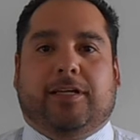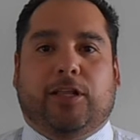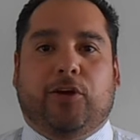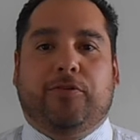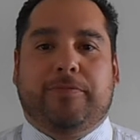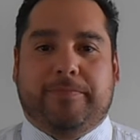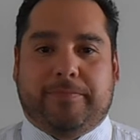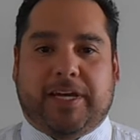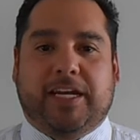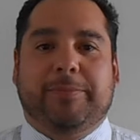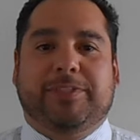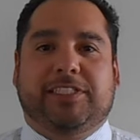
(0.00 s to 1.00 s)
Hello,
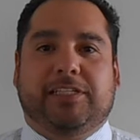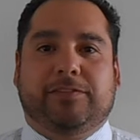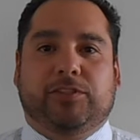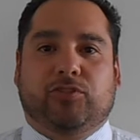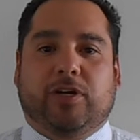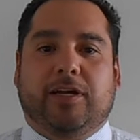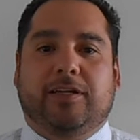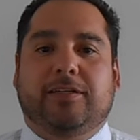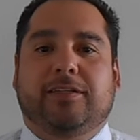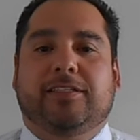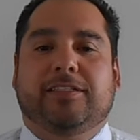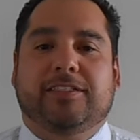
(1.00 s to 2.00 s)
my name is Steve
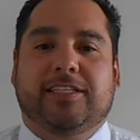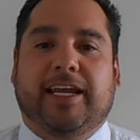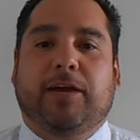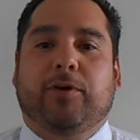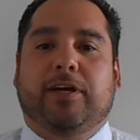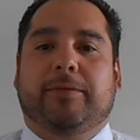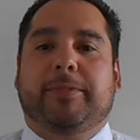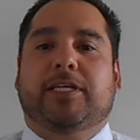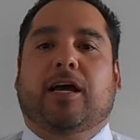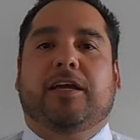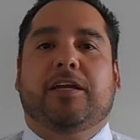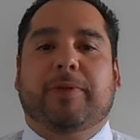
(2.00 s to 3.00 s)
Estrada. Today we're going to be
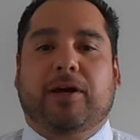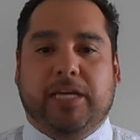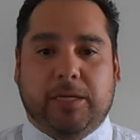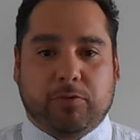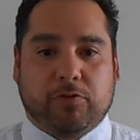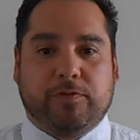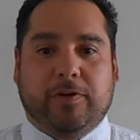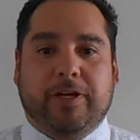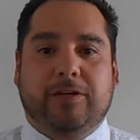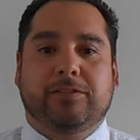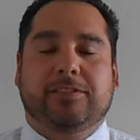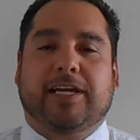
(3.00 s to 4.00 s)
talking about
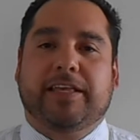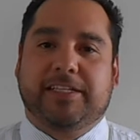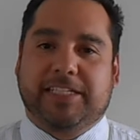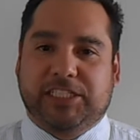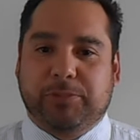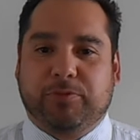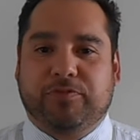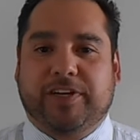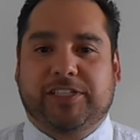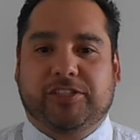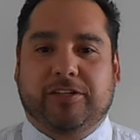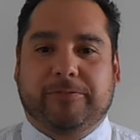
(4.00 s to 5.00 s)
ePortfolios and the teaching
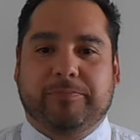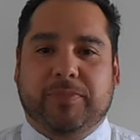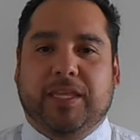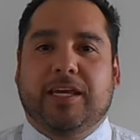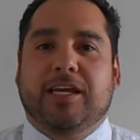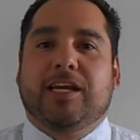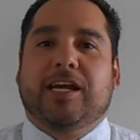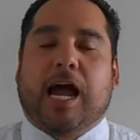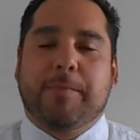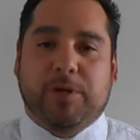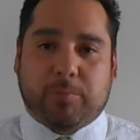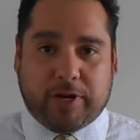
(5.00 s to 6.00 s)
professional.
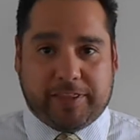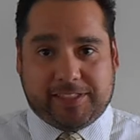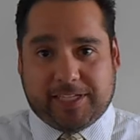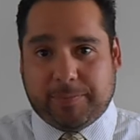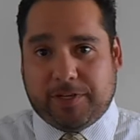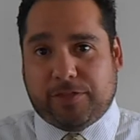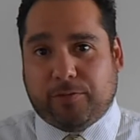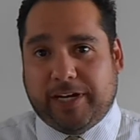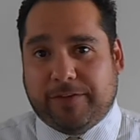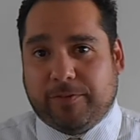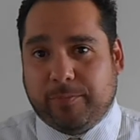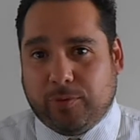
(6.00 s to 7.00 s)
I'm going to break this up into three
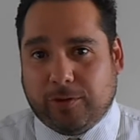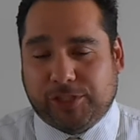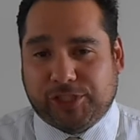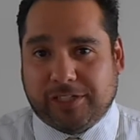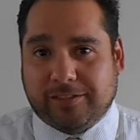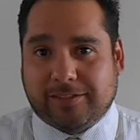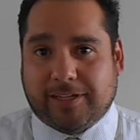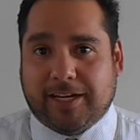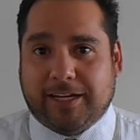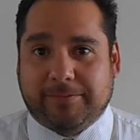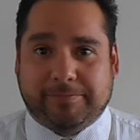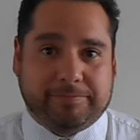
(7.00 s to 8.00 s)
different portions,
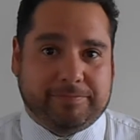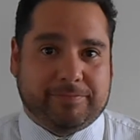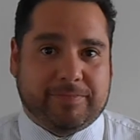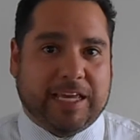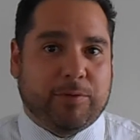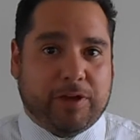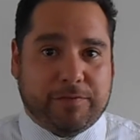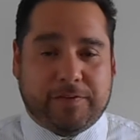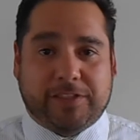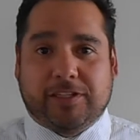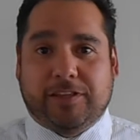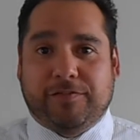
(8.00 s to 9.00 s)
that way it
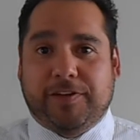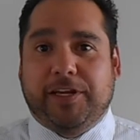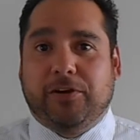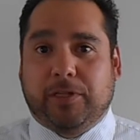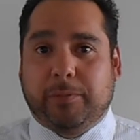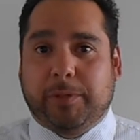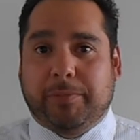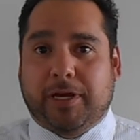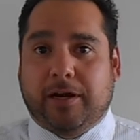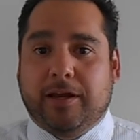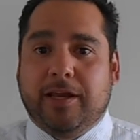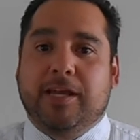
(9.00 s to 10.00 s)
fits on the video a little bit
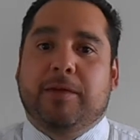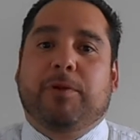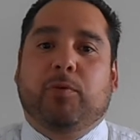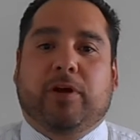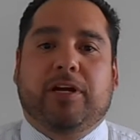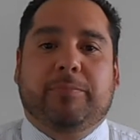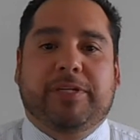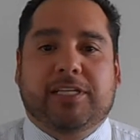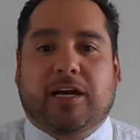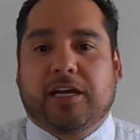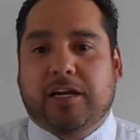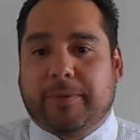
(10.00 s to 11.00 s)
better. But we're going to be
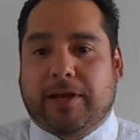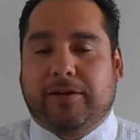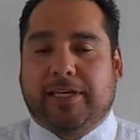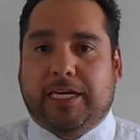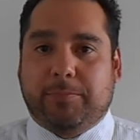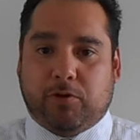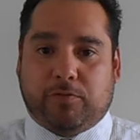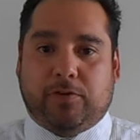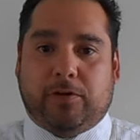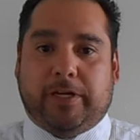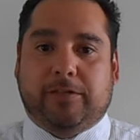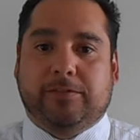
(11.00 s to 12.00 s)
talking about
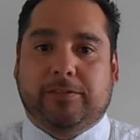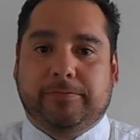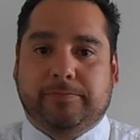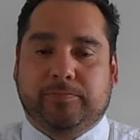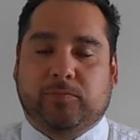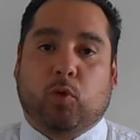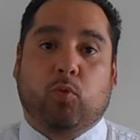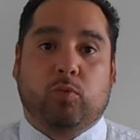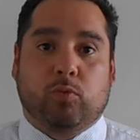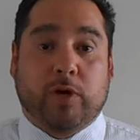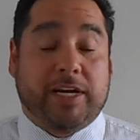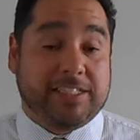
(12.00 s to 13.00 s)
ePortfolios,
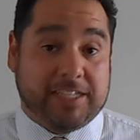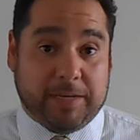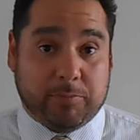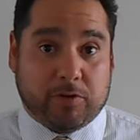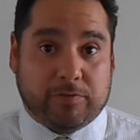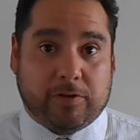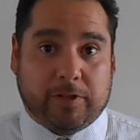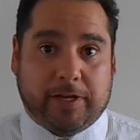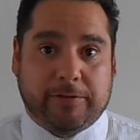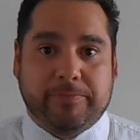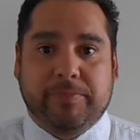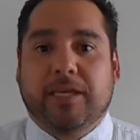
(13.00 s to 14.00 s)
what is an
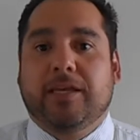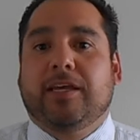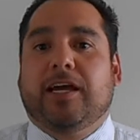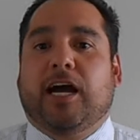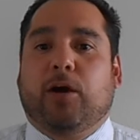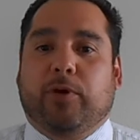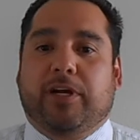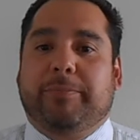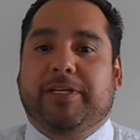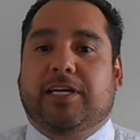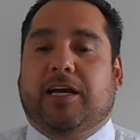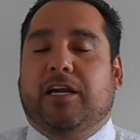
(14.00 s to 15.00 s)
ePortfolio, we're going to
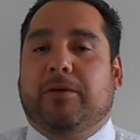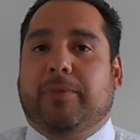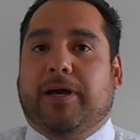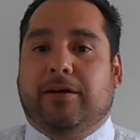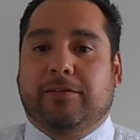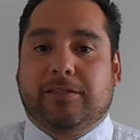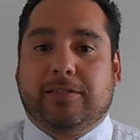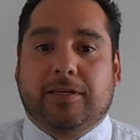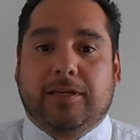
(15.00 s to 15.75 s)
be talking about